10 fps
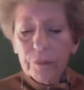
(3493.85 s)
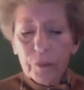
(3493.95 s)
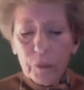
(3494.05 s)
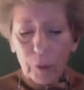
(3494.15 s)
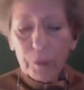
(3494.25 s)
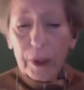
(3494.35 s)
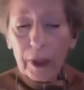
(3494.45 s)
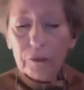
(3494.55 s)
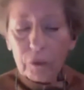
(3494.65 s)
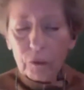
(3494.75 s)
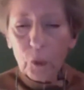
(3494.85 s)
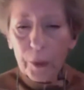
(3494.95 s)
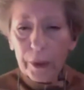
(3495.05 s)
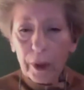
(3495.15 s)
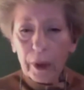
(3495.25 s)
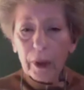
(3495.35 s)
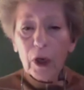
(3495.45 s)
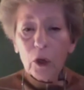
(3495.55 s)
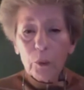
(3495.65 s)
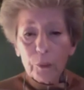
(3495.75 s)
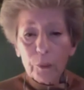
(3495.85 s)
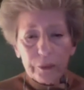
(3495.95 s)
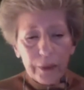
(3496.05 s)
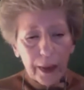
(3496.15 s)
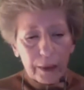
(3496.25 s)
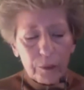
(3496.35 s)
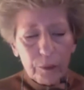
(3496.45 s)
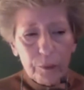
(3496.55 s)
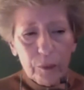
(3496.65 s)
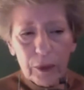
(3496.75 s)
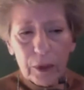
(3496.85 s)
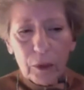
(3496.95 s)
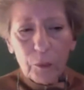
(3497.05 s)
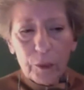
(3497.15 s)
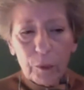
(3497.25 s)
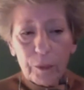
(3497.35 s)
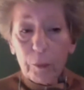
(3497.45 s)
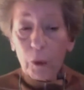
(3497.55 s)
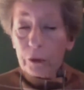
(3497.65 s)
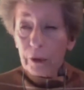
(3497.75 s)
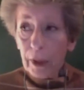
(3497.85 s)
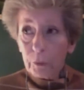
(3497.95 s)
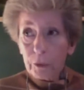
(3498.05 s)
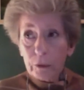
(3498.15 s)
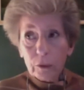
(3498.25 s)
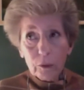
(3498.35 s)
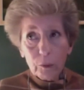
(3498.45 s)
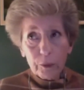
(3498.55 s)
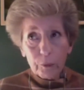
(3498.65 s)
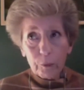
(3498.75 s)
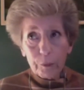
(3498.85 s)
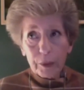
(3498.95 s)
who we are. We will be more tolerant. We will